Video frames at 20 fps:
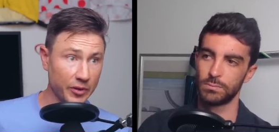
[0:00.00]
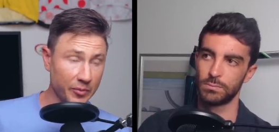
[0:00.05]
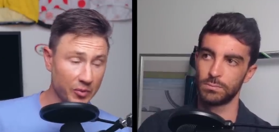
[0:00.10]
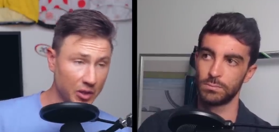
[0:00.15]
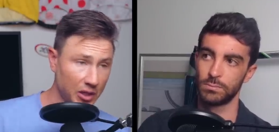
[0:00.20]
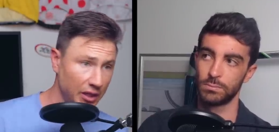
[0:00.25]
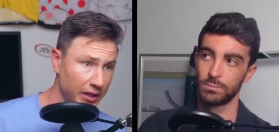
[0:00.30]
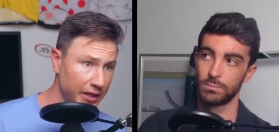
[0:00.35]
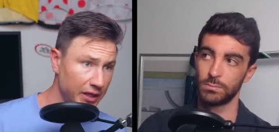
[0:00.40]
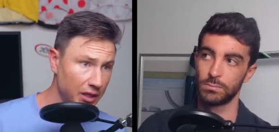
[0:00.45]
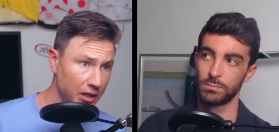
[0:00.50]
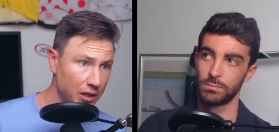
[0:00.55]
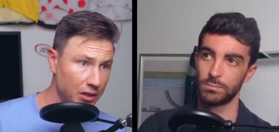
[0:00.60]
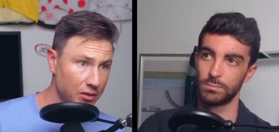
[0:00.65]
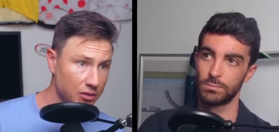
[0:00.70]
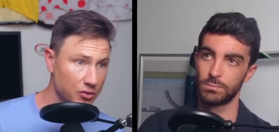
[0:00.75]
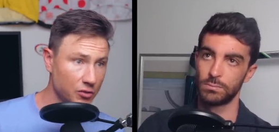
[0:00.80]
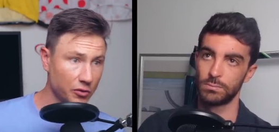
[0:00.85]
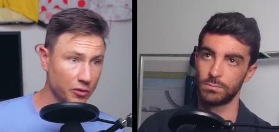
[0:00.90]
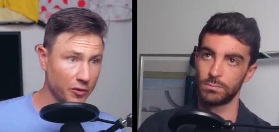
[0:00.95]
Speaker 1: them clean,
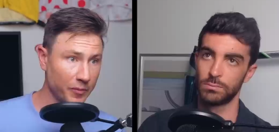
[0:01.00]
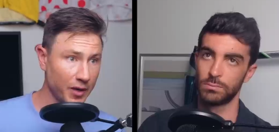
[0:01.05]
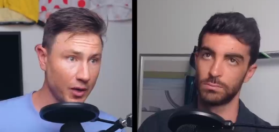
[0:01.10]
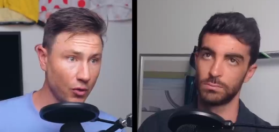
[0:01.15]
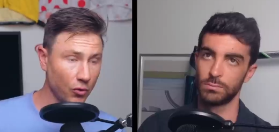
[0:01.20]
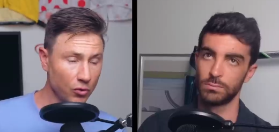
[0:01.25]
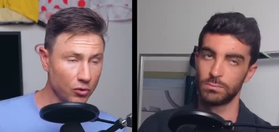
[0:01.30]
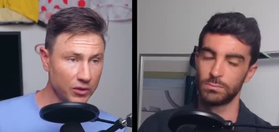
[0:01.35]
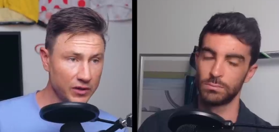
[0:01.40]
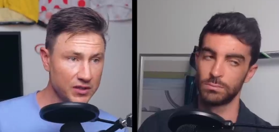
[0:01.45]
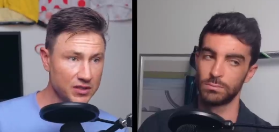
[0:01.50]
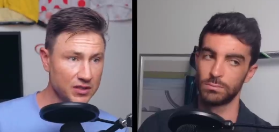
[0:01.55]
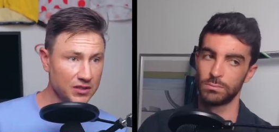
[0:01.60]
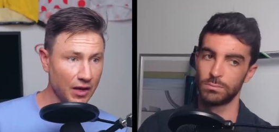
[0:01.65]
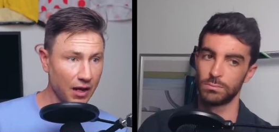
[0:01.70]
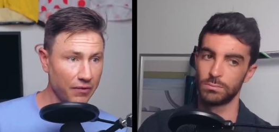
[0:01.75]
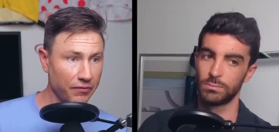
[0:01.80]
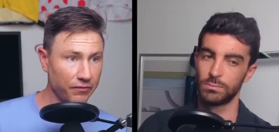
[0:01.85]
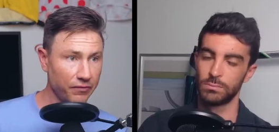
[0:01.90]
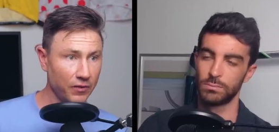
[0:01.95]
I'm talking about all this
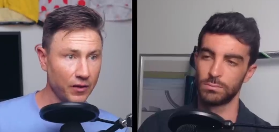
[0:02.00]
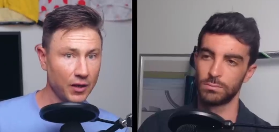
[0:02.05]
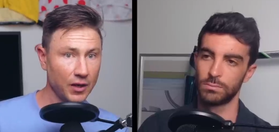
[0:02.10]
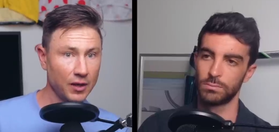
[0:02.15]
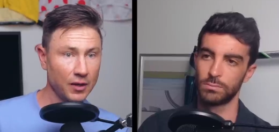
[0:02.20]
stuff.